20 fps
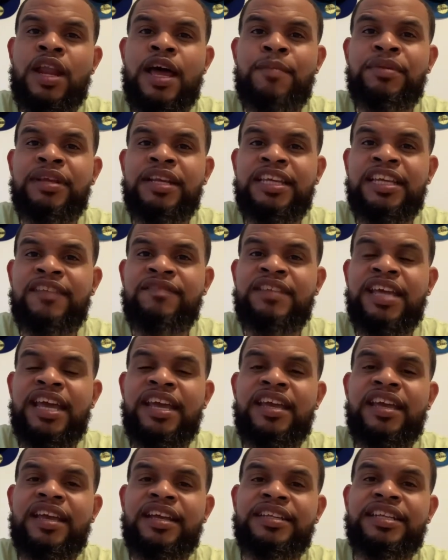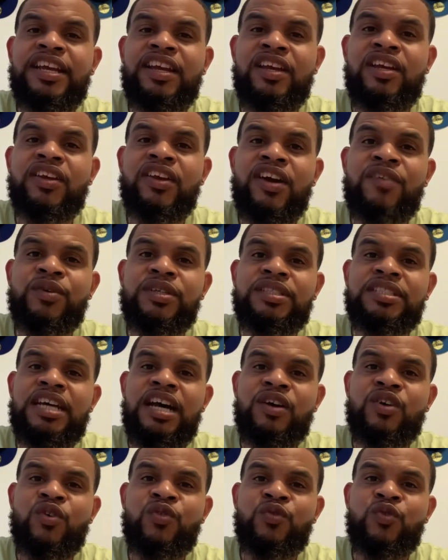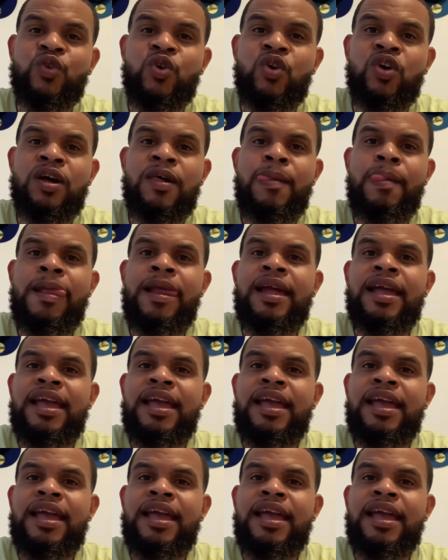I believe they're in love with Taco Fall,